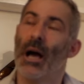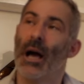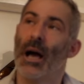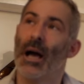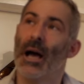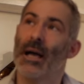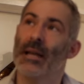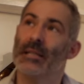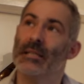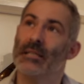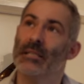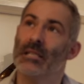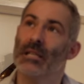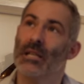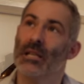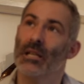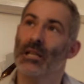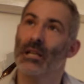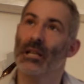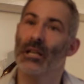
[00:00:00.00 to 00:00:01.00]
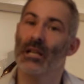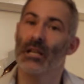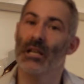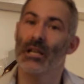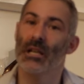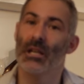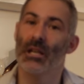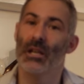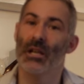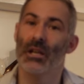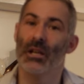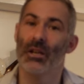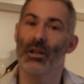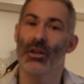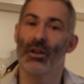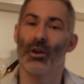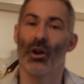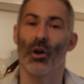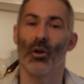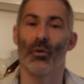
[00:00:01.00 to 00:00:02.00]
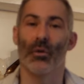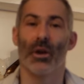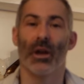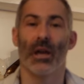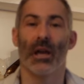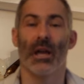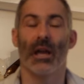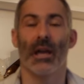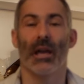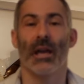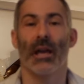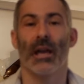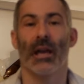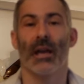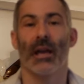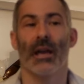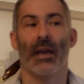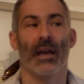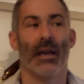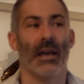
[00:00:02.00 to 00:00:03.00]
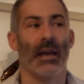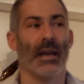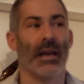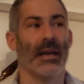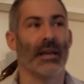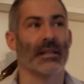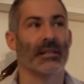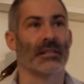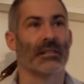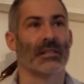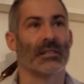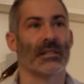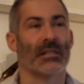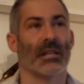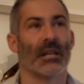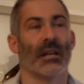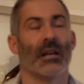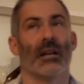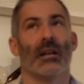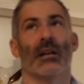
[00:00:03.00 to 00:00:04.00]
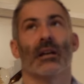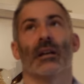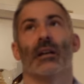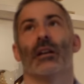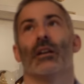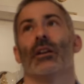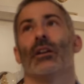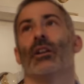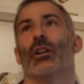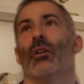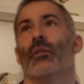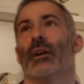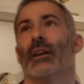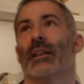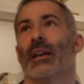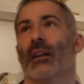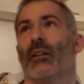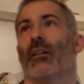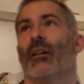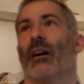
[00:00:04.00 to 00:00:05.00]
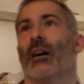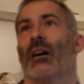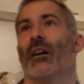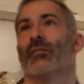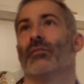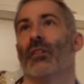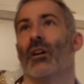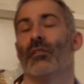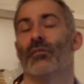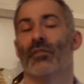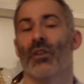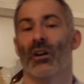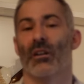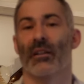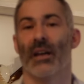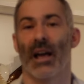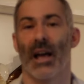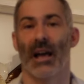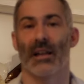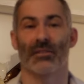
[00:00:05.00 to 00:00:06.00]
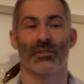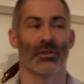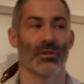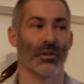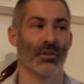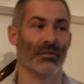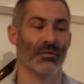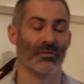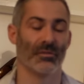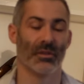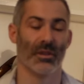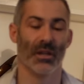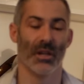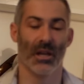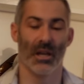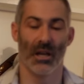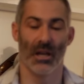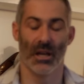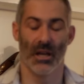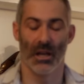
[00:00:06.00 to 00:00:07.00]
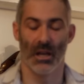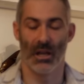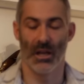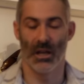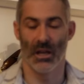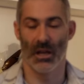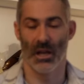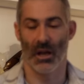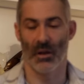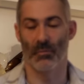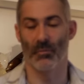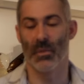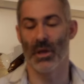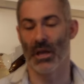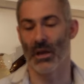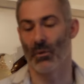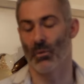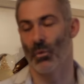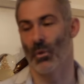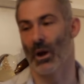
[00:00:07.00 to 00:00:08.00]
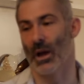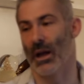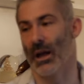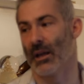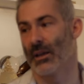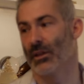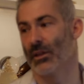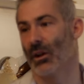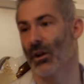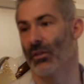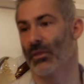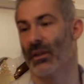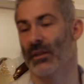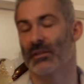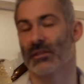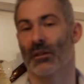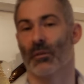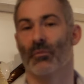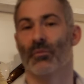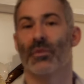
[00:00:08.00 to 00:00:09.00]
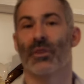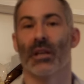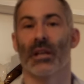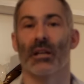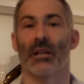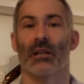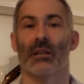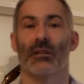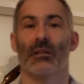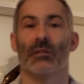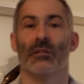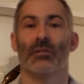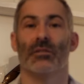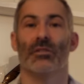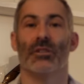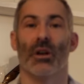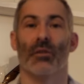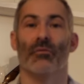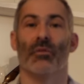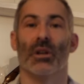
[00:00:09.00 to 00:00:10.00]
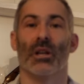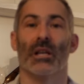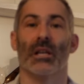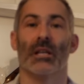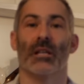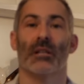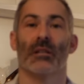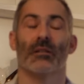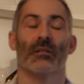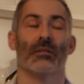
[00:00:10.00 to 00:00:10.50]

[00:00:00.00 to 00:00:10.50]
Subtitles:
and you know, it's, you know, again, I've kind of had to admit where, you know, there's something generally